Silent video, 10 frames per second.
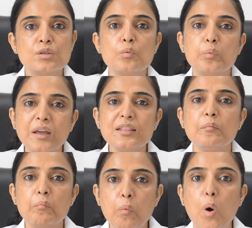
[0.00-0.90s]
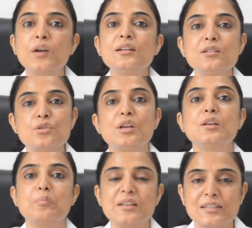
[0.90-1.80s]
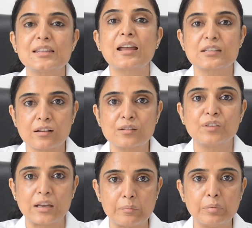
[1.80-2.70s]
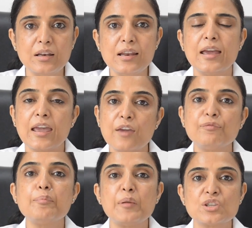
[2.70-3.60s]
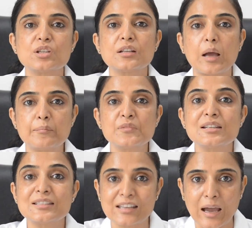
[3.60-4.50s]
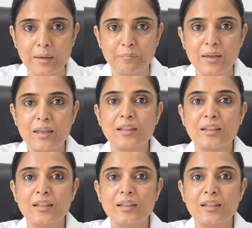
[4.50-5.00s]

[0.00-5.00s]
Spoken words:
So with modern treatments that are available, if a patient comes in time,